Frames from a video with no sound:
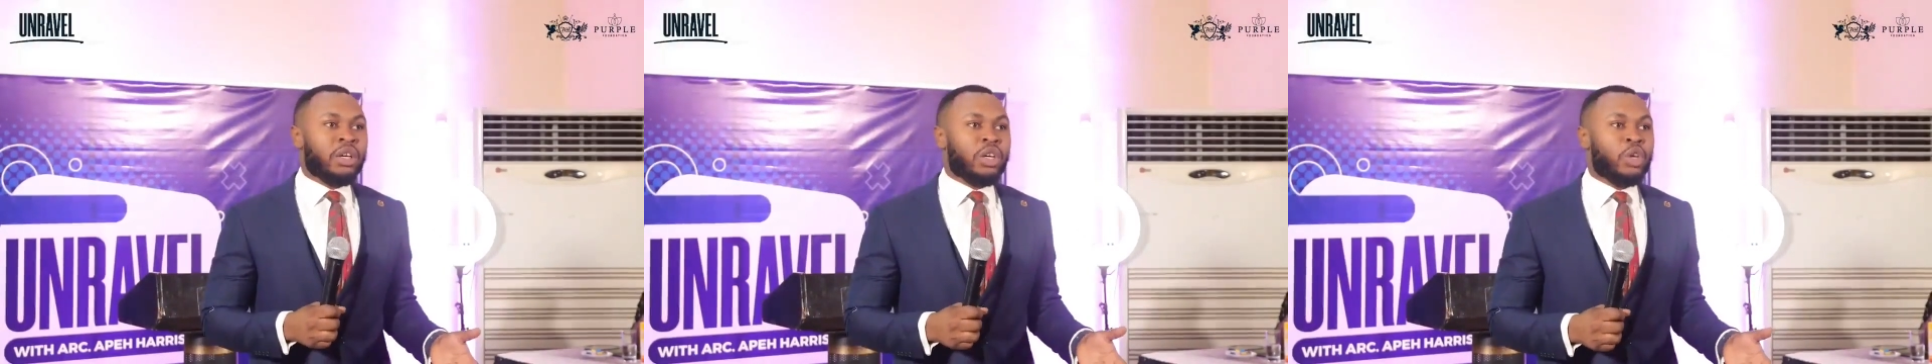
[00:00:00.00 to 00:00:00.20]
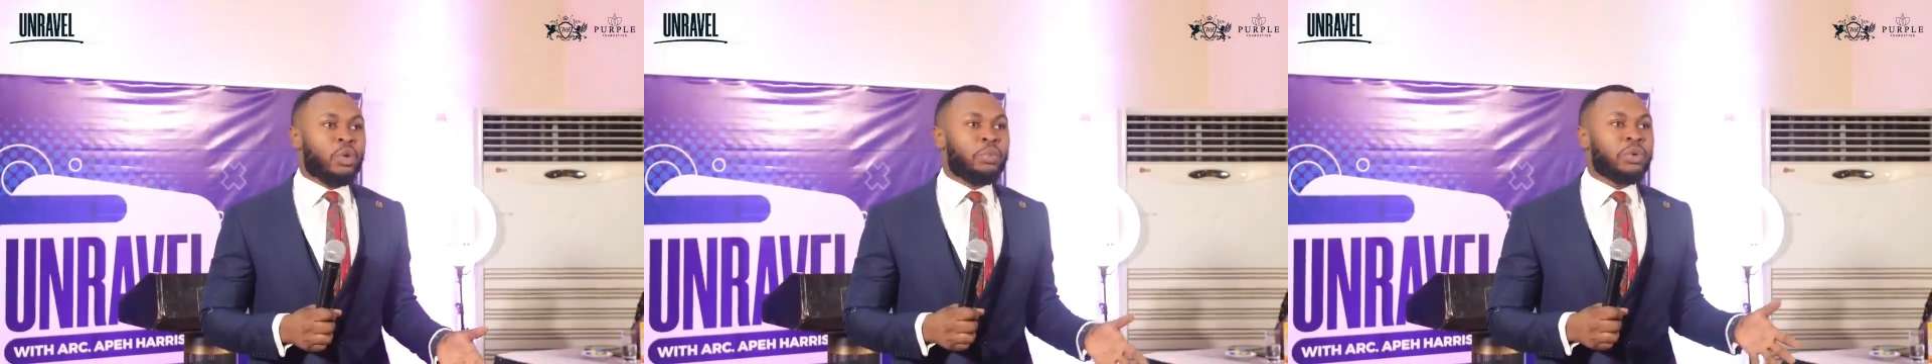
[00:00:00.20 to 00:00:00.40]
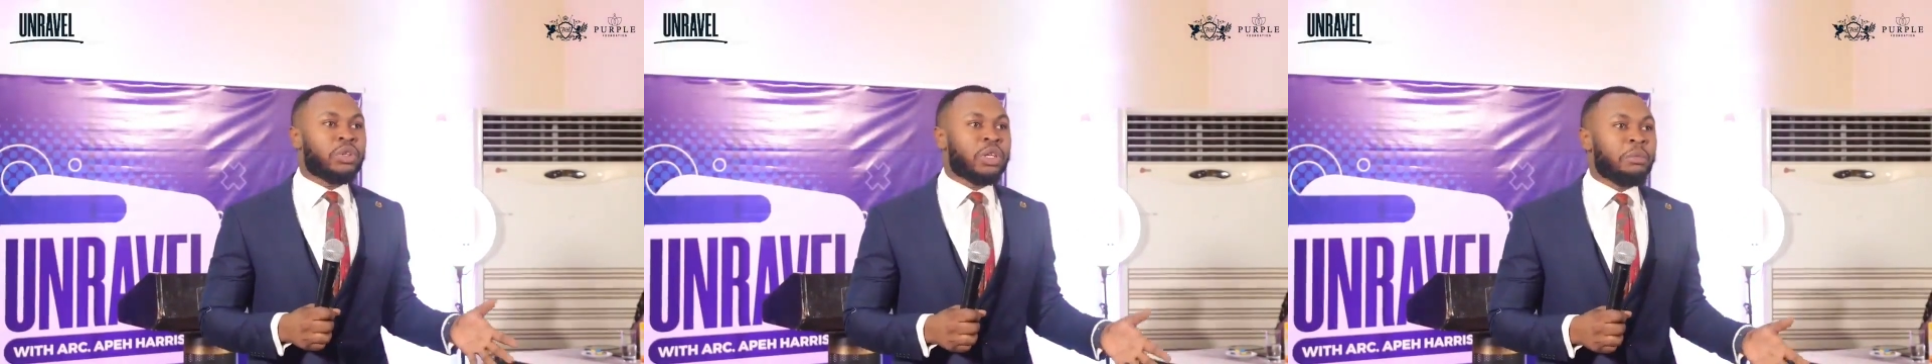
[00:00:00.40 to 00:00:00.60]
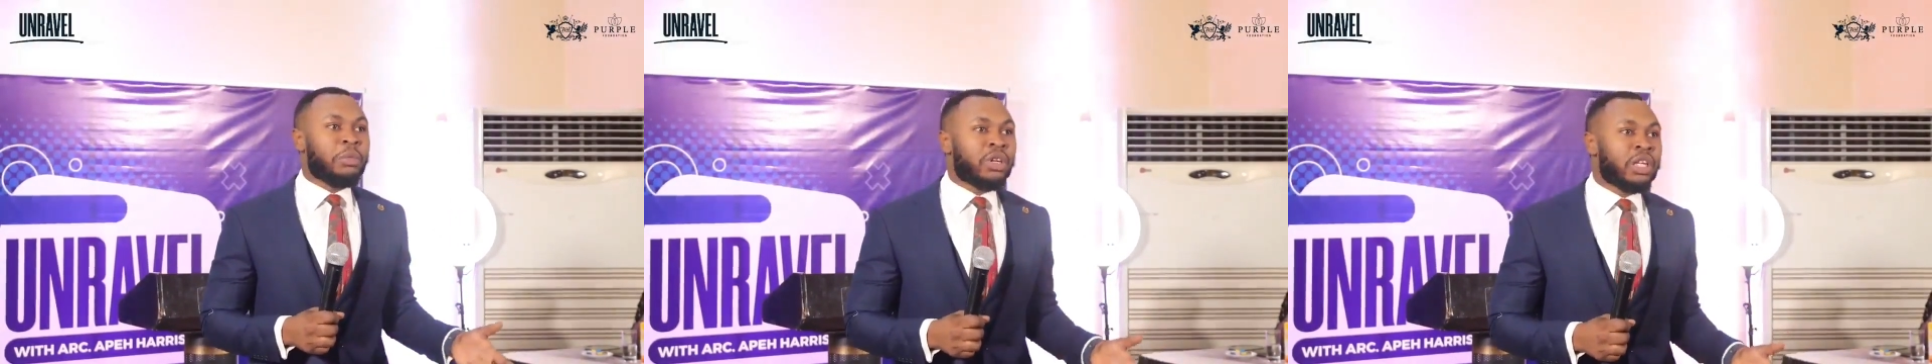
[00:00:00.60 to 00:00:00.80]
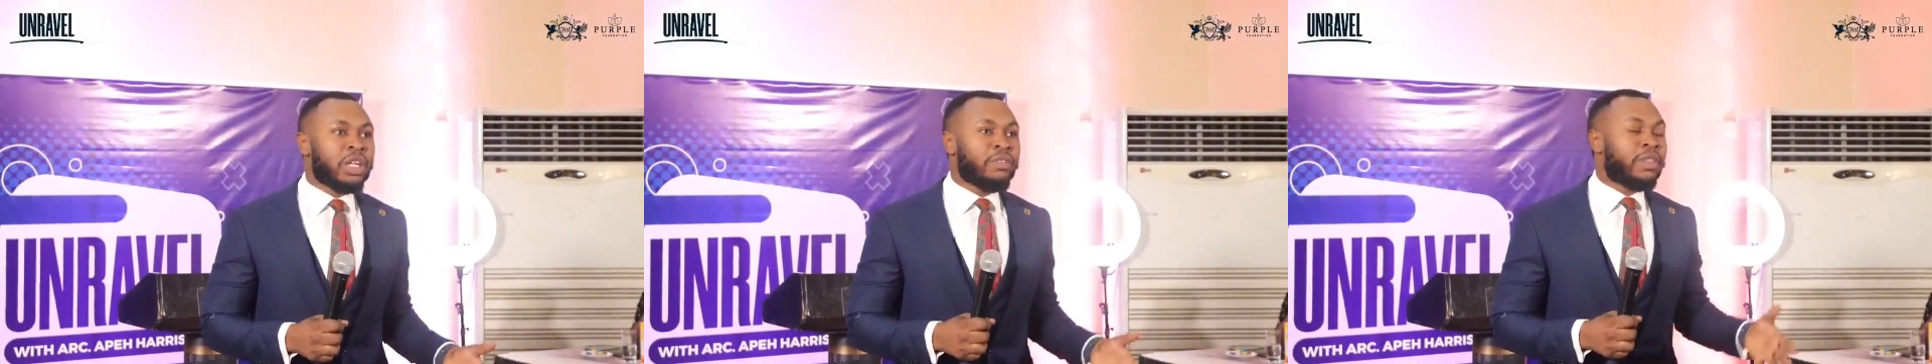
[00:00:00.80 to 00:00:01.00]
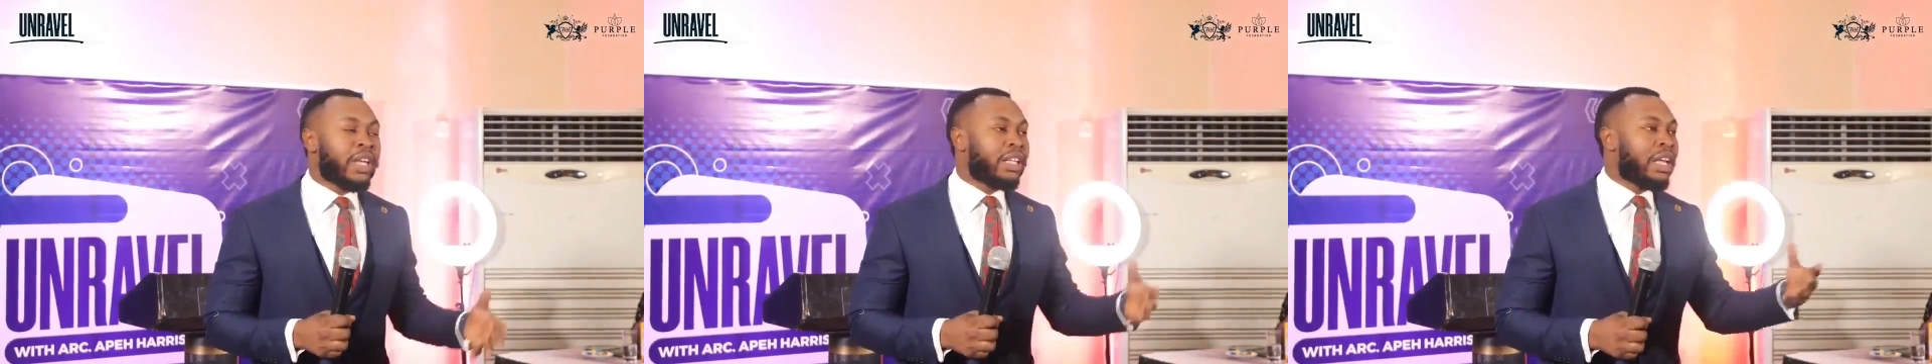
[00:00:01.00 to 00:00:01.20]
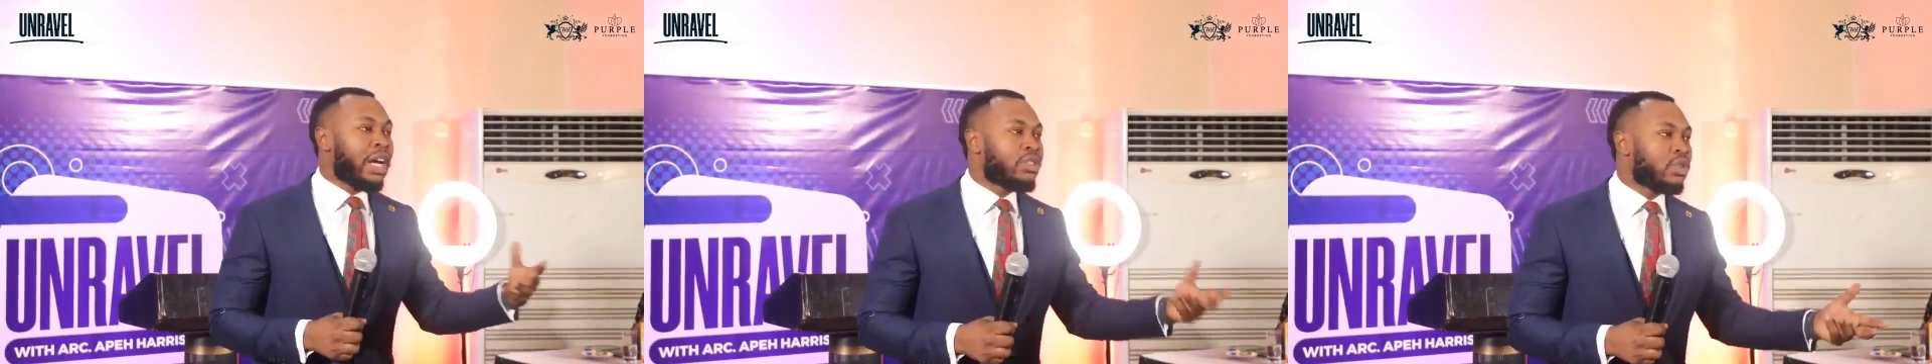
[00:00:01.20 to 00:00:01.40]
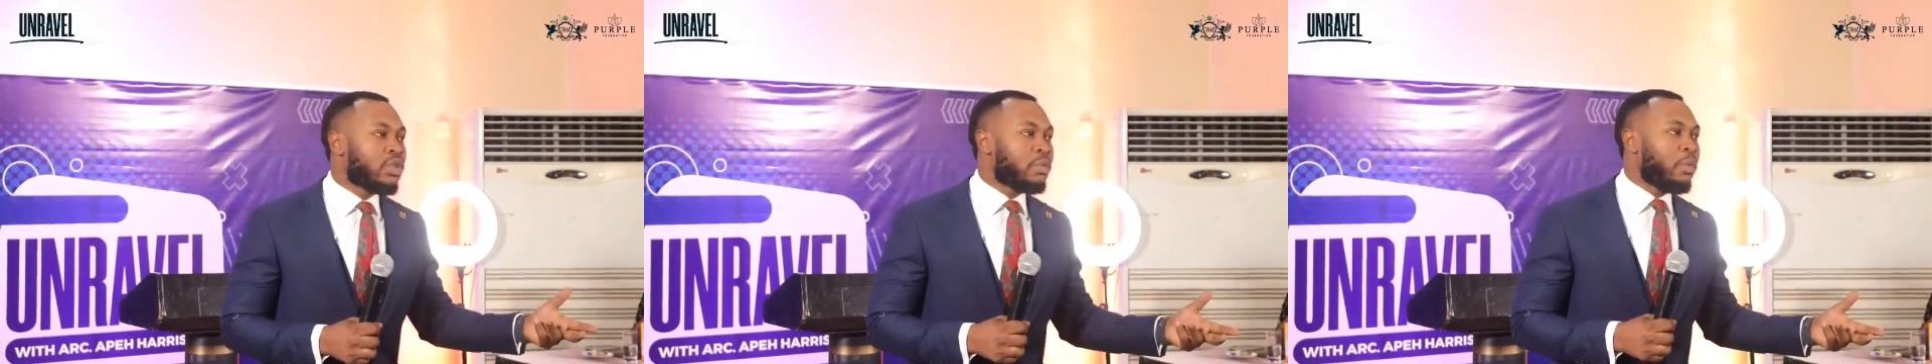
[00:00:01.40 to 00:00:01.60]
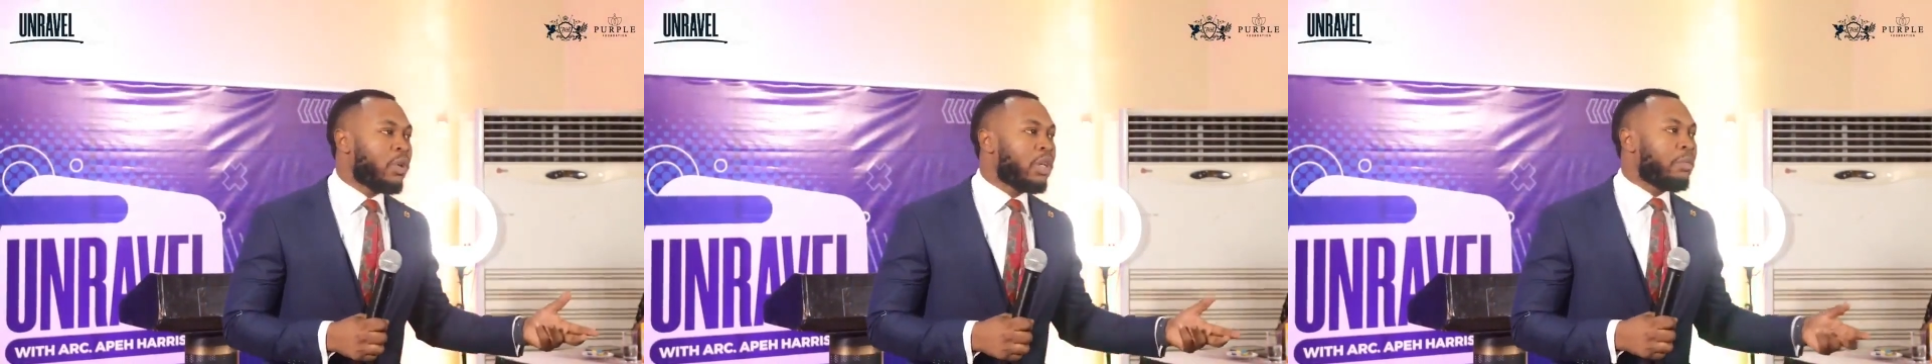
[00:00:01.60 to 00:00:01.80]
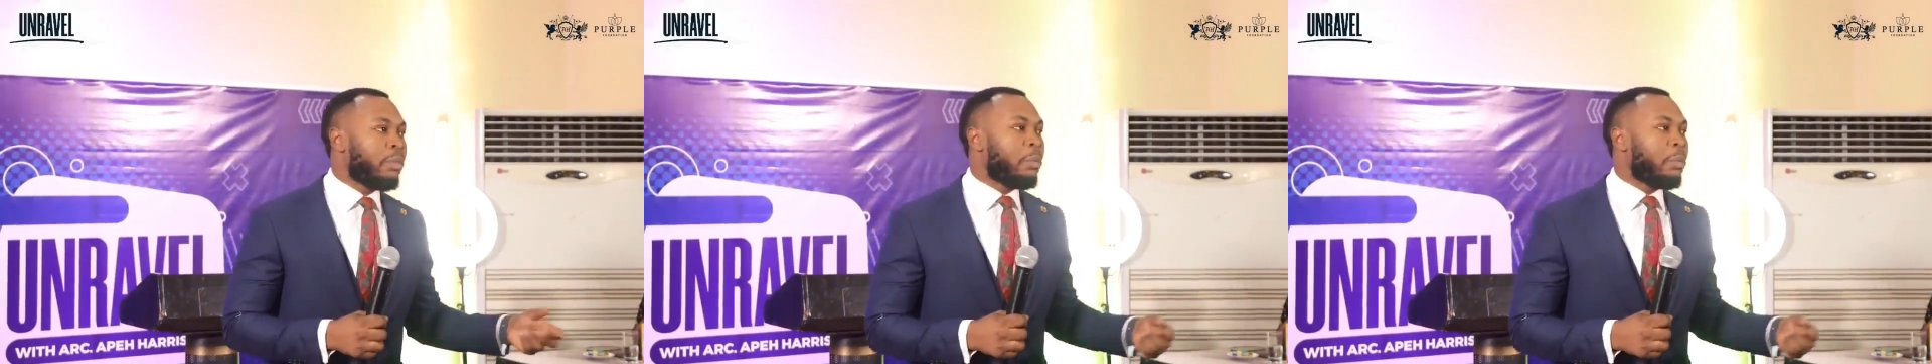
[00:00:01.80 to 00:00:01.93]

He put the money. If they dash us money,